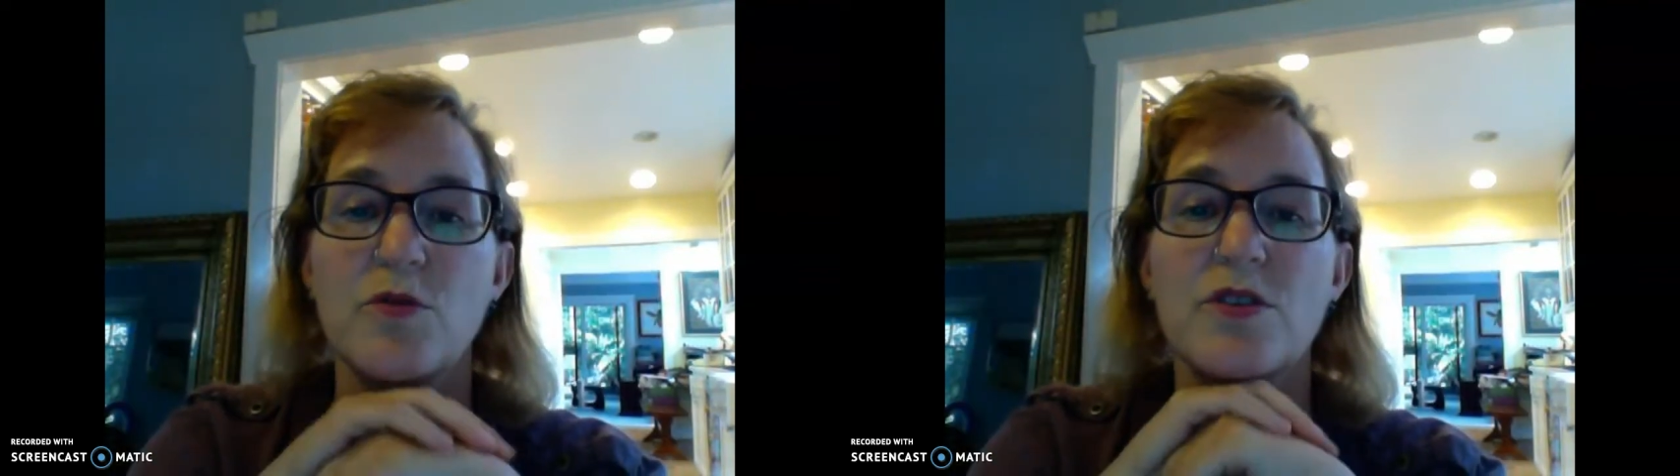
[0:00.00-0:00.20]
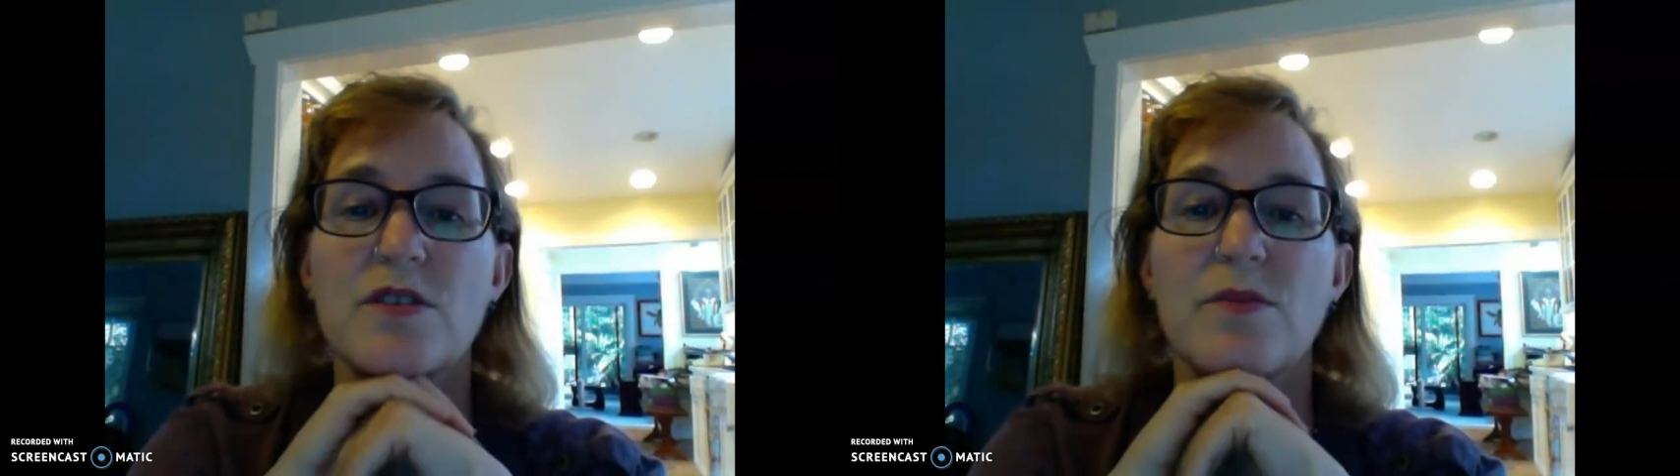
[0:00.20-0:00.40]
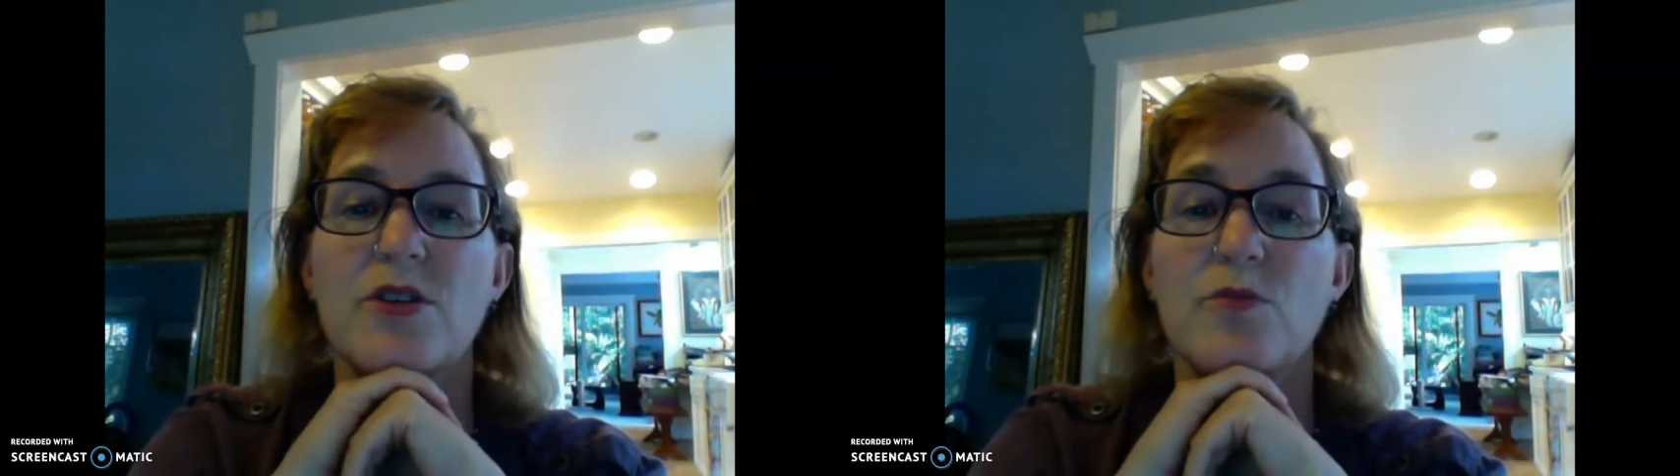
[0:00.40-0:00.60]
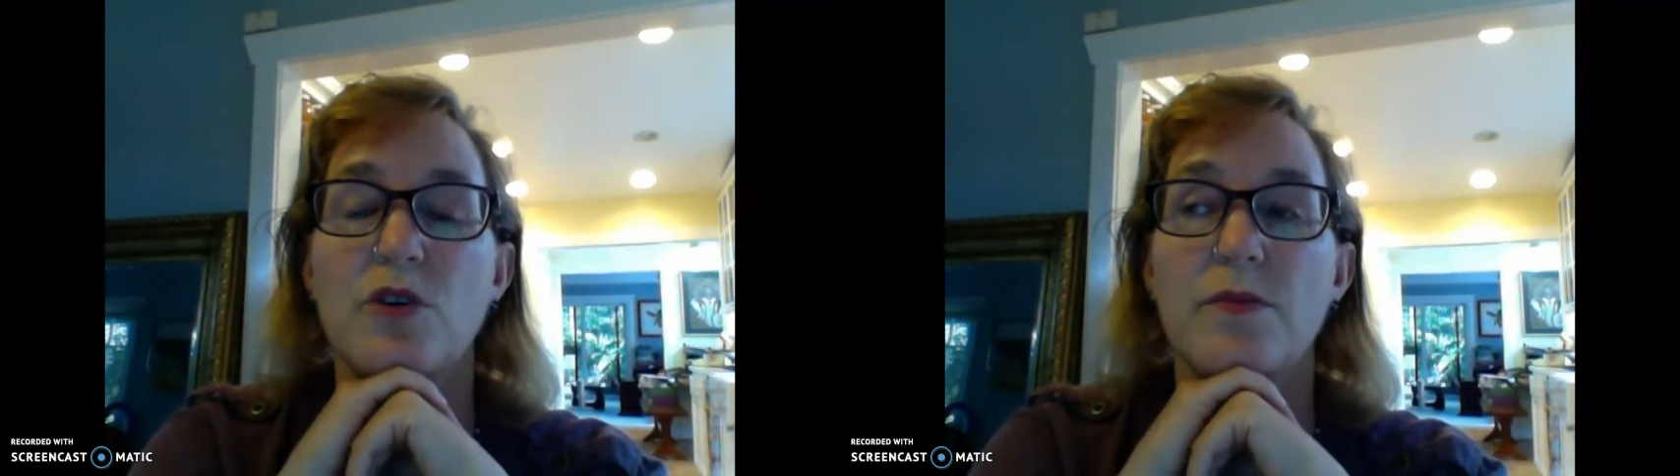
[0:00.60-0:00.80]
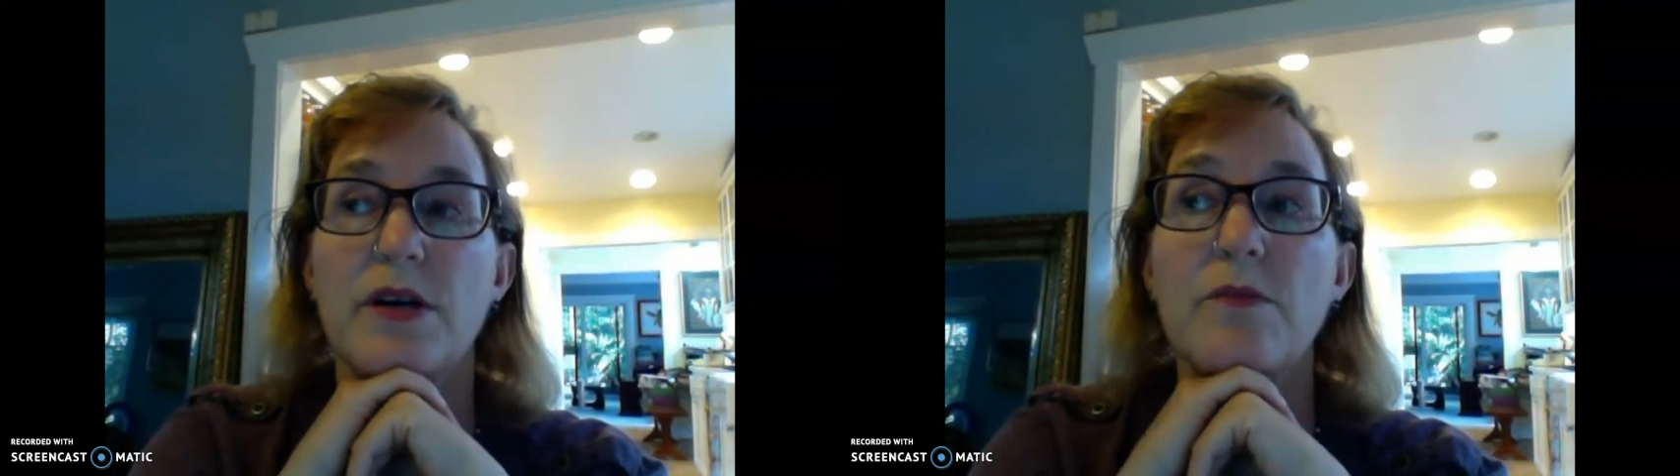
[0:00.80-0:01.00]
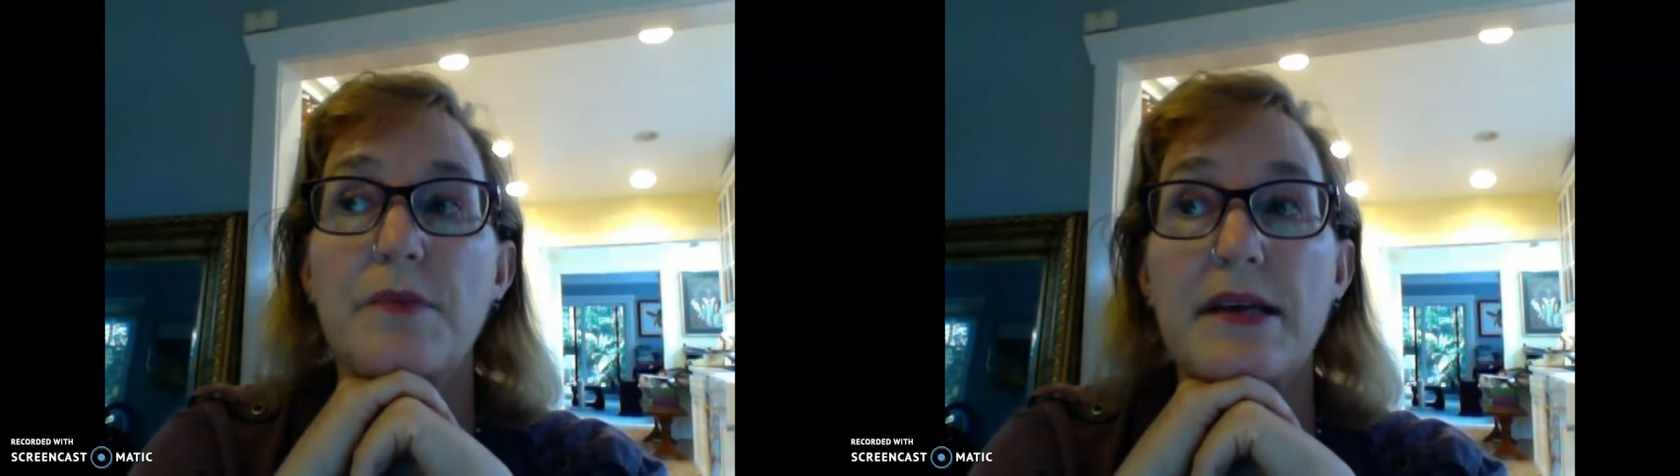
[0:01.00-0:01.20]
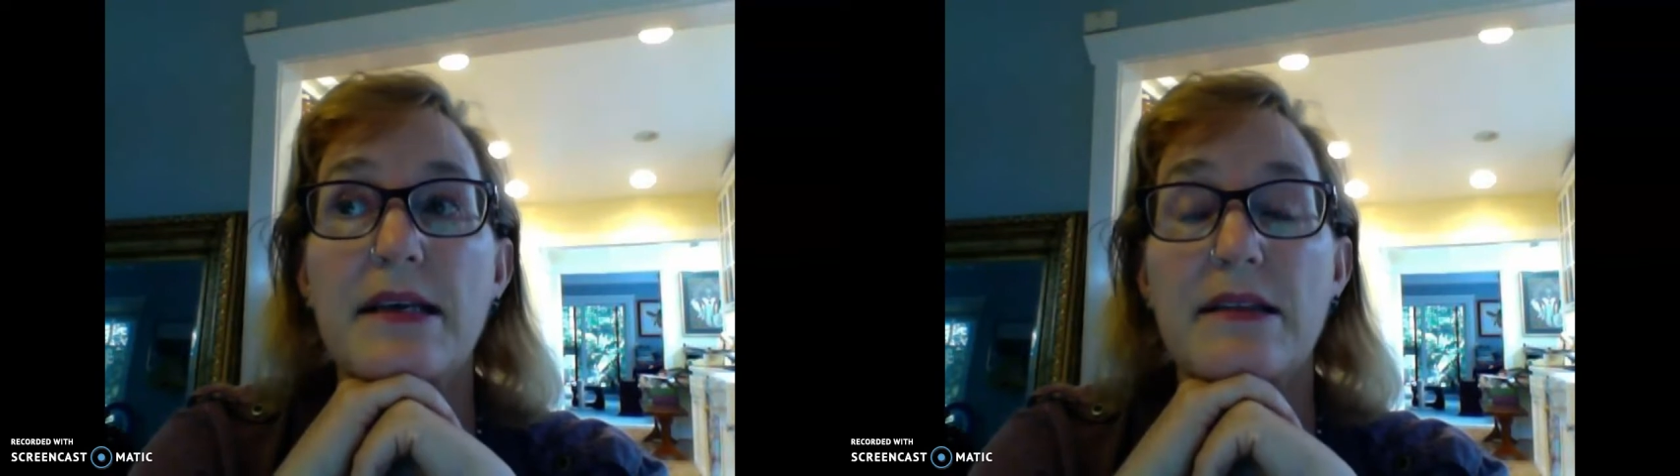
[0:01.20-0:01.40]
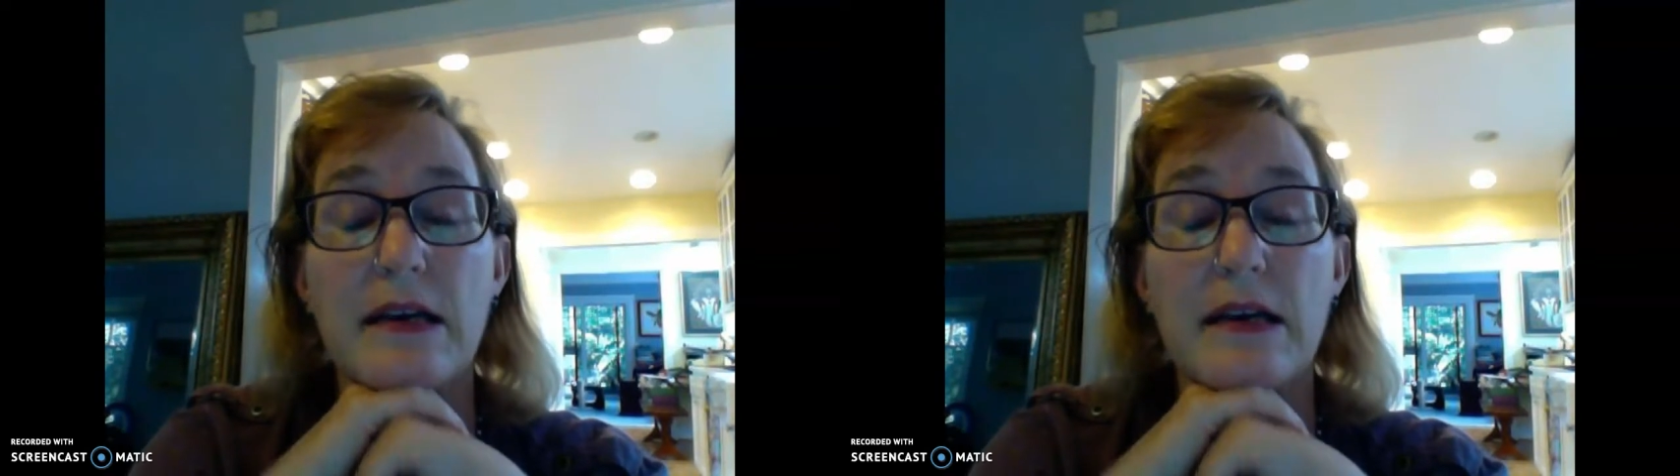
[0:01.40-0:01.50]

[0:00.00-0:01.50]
which is much more about making